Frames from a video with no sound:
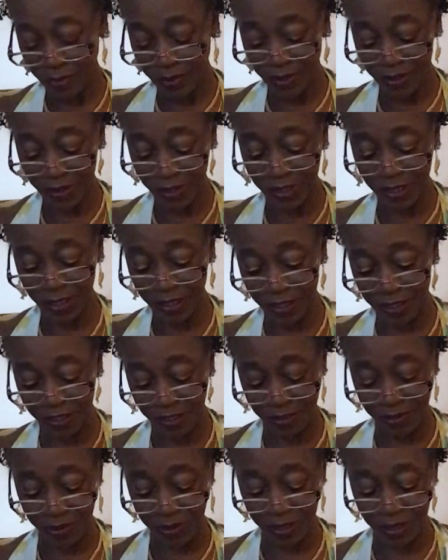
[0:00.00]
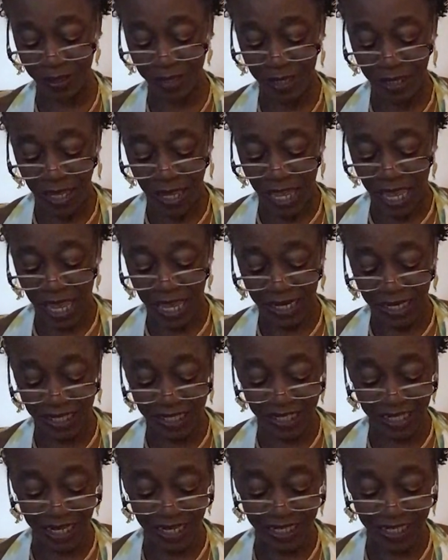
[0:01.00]
Let's take this one. And it
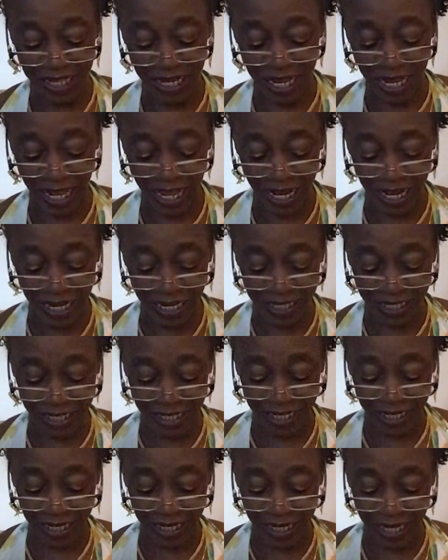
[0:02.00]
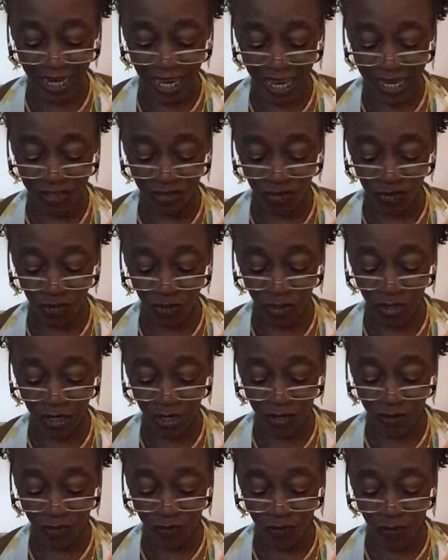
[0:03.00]
says, lady,
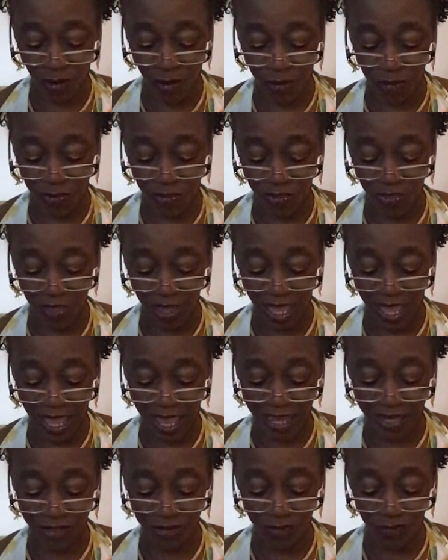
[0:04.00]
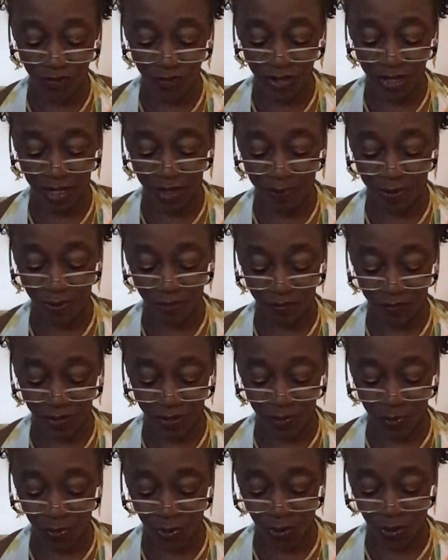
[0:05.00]
enjoy growth and reap
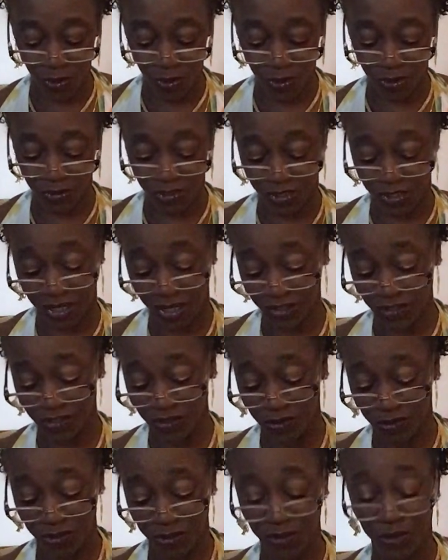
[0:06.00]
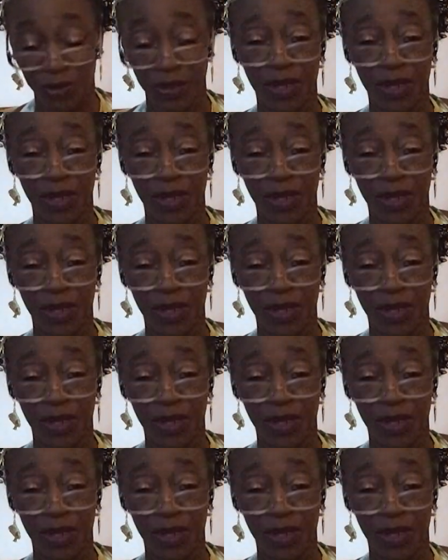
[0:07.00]
rewards. You actually got two